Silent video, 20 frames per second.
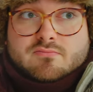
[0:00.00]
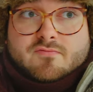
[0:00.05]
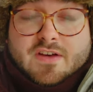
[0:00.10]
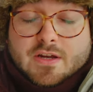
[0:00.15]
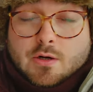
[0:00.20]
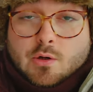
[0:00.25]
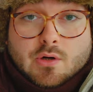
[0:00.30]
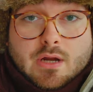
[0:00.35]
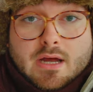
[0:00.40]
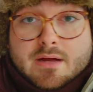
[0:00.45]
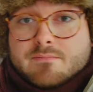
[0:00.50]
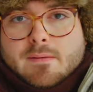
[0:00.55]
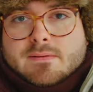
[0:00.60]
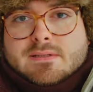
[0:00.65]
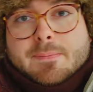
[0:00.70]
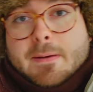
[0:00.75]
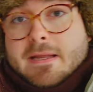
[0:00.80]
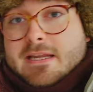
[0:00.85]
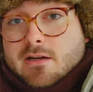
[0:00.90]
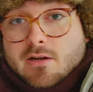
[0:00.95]
Verona,
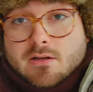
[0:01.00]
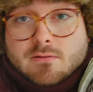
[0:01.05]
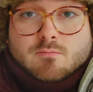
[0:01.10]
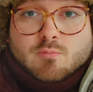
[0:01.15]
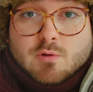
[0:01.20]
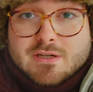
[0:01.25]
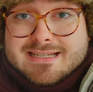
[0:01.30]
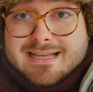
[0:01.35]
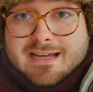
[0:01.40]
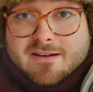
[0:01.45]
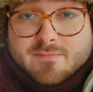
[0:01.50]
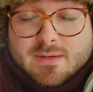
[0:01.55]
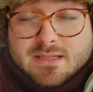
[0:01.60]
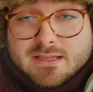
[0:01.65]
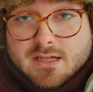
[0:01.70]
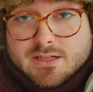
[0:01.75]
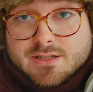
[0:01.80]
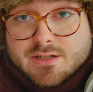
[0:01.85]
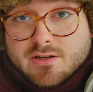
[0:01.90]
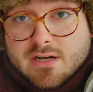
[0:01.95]
depending on which side of
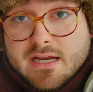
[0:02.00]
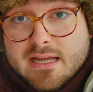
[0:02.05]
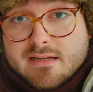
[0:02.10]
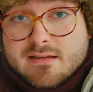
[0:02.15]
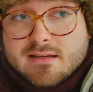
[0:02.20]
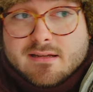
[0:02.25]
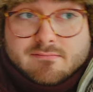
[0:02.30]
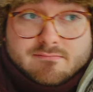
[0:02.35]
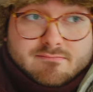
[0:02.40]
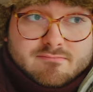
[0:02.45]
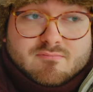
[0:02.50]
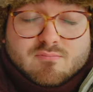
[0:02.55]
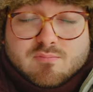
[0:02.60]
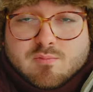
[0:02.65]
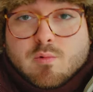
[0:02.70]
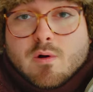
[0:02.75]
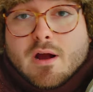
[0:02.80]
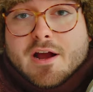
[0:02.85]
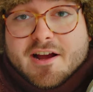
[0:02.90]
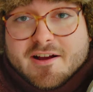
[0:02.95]
Milan you're in and
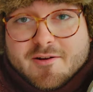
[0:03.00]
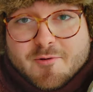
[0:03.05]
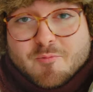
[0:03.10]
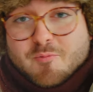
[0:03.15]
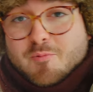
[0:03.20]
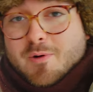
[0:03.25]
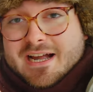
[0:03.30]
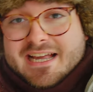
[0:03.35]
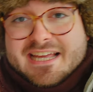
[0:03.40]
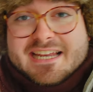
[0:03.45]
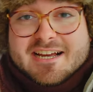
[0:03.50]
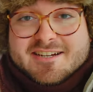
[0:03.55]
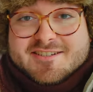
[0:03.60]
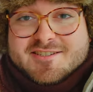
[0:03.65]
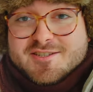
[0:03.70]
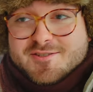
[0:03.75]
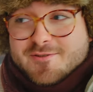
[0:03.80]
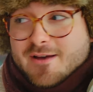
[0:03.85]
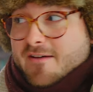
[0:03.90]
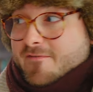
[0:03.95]
where, what
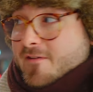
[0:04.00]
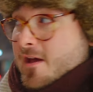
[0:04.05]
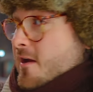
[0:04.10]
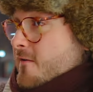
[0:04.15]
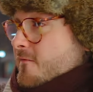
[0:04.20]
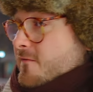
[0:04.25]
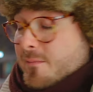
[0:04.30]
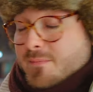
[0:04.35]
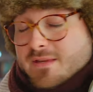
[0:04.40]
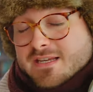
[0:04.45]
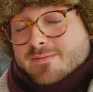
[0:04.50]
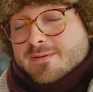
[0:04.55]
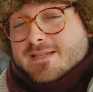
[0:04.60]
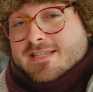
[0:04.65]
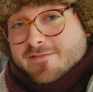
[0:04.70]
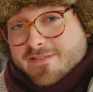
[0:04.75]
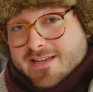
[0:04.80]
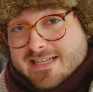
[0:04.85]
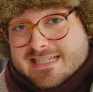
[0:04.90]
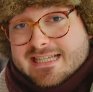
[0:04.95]
connections you have from the
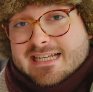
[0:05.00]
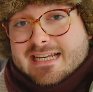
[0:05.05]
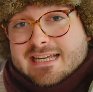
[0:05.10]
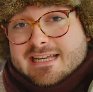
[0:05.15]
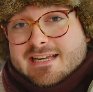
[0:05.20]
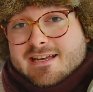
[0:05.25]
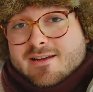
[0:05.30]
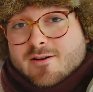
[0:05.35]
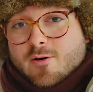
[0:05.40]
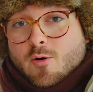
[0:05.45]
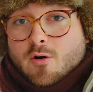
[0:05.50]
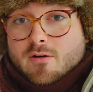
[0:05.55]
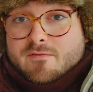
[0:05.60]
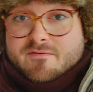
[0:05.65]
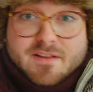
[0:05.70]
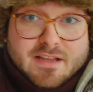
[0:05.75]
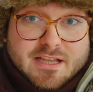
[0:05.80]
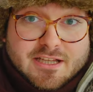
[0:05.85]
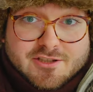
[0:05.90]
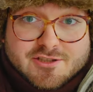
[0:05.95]
specific city or
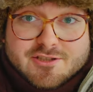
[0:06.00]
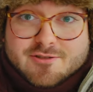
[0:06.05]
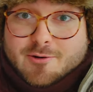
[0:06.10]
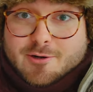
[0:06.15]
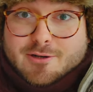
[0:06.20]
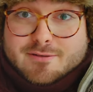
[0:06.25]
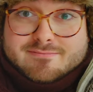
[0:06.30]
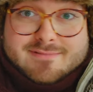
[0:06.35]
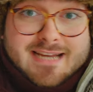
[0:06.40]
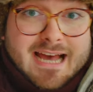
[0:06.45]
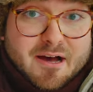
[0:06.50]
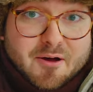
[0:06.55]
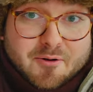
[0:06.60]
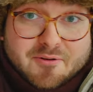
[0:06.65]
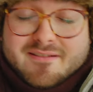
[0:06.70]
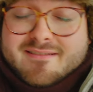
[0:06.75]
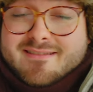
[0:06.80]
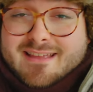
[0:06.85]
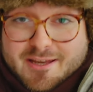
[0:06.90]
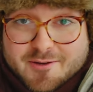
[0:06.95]
village or
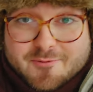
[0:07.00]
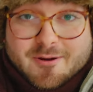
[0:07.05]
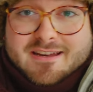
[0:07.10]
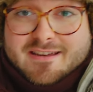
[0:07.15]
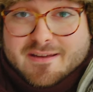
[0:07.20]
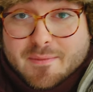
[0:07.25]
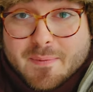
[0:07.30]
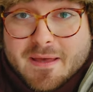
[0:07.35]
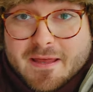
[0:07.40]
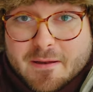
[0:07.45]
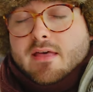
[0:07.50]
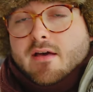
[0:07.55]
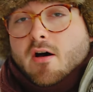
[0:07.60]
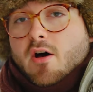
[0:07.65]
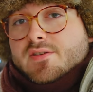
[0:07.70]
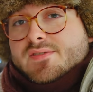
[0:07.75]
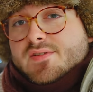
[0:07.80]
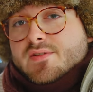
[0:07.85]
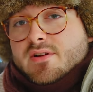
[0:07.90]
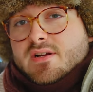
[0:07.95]
town that you end up in.
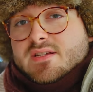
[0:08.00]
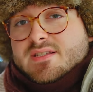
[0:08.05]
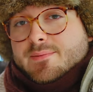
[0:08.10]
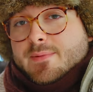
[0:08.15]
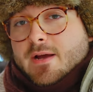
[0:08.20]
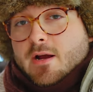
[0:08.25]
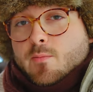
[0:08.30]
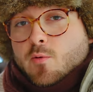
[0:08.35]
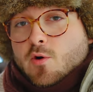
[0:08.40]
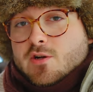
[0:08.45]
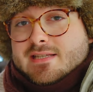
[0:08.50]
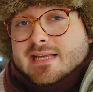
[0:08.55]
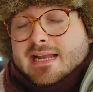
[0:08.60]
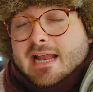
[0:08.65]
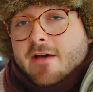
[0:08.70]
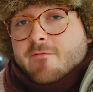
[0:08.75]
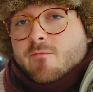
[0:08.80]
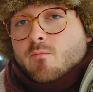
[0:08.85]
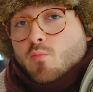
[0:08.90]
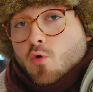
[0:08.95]
Also, there are some airports that
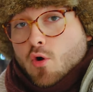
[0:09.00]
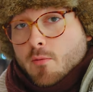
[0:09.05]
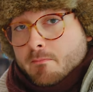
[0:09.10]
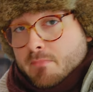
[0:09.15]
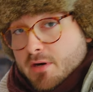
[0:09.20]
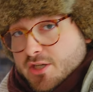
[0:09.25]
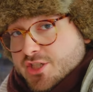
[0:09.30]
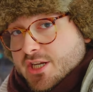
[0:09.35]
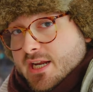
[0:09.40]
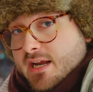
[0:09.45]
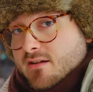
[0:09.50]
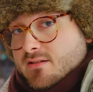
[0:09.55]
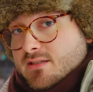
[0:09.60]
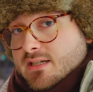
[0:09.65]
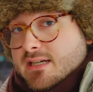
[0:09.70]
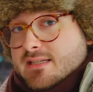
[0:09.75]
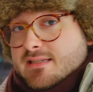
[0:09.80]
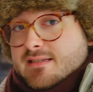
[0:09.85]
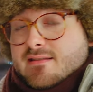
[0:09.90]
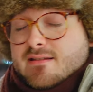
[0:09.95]
have more budget
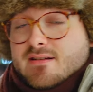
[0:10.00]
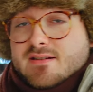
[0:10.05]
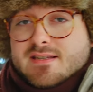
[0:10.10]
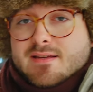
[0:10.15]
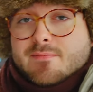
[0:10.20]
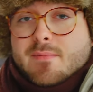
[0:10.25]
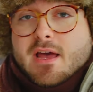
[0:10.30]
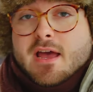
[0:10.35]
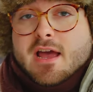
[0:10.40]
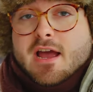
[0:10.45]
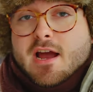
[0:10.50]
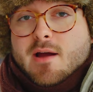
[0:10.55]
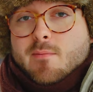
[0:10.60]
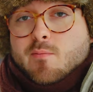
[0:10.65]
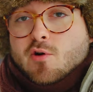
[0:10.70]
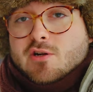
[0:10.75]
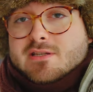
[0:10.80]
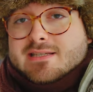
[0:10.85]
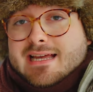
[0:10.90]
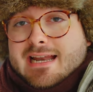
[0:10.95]
airlines and there's some
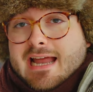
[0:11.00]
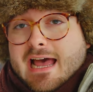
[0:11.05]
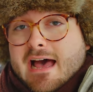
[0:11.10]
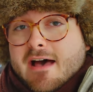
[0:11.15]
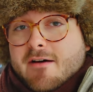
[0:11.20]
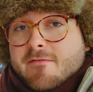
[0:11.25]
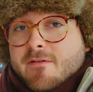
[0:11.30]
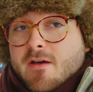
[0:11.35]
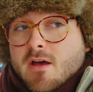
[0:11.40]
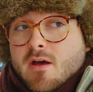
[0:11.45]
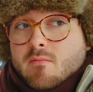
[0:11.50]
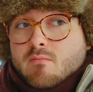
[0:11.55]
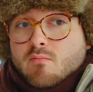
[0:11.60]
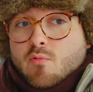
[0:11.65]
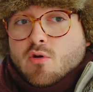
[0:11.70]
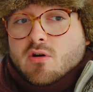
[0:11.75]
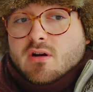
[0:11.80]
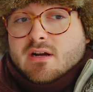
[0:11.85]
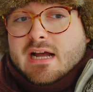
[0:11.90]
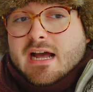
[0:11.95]
airports that have
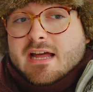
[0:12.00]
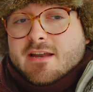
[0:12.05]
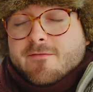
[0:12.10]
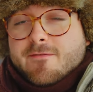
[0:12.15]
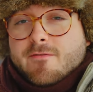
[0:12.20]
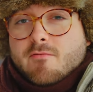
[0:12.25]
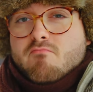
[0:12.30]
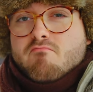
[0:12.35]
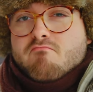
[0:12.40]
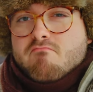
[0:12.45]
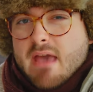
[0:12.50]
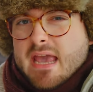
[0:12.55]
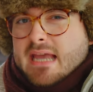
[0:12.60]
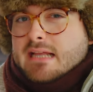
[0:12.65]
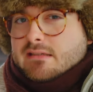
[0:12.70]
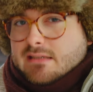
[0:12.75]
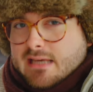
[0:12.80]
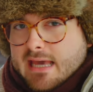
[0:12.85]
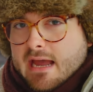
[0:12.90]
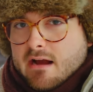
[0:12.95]
more kind of
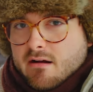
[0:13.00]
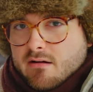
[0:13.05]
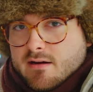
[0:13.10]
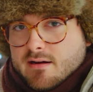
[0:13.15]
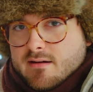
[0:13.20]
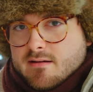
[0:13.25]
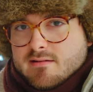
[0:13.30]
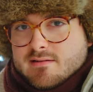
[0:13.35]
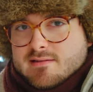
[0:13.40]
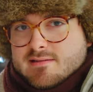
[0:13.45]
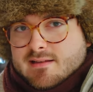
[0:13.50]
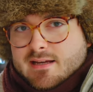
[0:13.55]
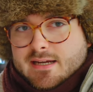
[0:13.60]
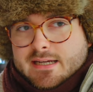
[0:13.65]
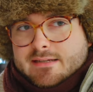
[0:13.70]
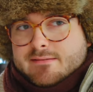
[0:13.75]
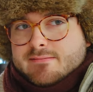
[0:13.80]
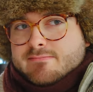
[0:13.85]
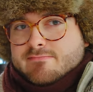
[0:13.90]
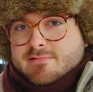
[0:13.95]
main carriers,
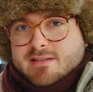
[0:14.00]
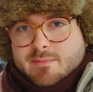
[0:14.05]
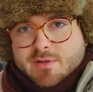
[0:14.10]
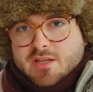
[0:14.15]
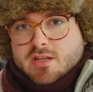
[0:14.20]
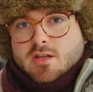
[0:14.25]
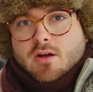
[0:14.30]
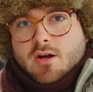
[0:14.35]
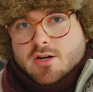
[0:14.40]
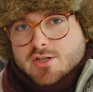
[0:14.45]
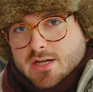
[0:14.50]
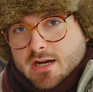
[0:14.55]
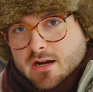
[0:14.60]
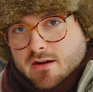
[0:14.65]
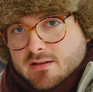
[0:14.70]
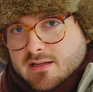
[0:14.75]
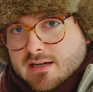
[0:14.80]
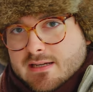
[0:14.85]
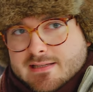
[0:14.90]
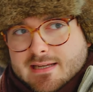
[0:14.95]
like some of the larger
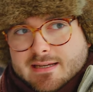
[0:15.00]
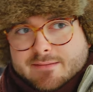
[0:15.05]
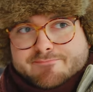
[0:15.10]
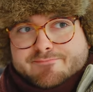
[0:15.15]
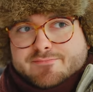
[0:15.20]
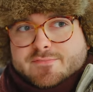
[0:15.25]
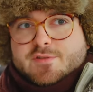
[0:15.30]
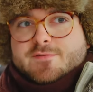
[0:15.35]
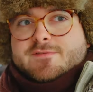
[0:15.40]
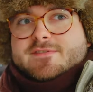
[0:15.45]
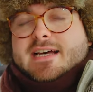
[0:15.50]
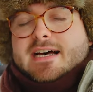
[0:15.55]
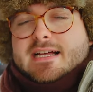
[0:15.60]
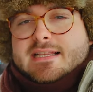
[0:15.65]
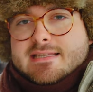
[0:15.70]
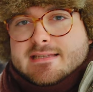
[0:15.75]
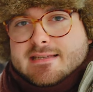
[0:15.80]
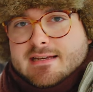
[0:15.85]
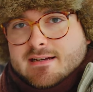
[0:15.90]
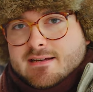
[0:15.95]
airlines like
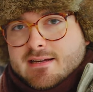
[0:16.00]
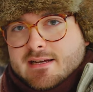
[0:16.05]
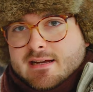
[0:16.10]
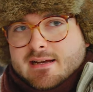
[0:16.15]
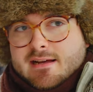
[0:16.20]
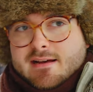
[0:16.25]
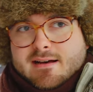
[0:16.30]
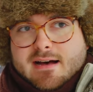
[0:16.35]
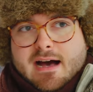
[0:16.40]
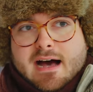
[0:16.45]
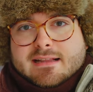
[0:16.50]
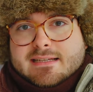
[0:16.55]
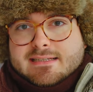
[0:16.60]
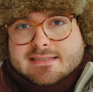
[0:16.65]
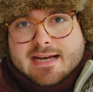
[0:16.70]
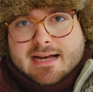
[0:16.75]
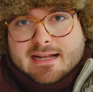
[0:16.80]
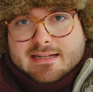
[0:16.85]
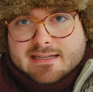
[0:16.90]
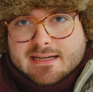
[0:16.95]
Lufthansa,
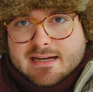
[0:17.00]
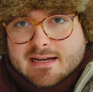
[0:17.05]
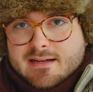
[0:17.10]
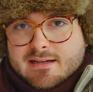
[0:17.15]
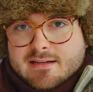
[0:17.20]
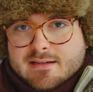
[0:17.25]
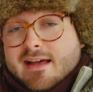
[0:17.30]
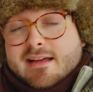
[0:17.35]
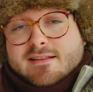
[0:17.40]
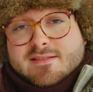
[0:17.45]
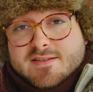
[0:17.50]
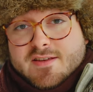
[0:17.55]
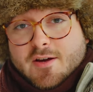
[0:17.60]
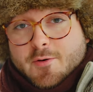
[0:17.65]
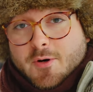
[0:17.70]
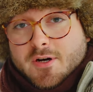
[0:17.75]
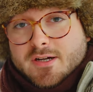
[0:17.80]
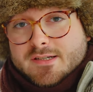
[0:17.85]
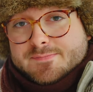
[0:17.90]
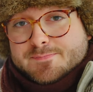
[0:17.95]
Alitalia, and
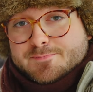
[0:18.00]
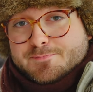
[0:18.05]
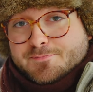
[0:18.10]
so on.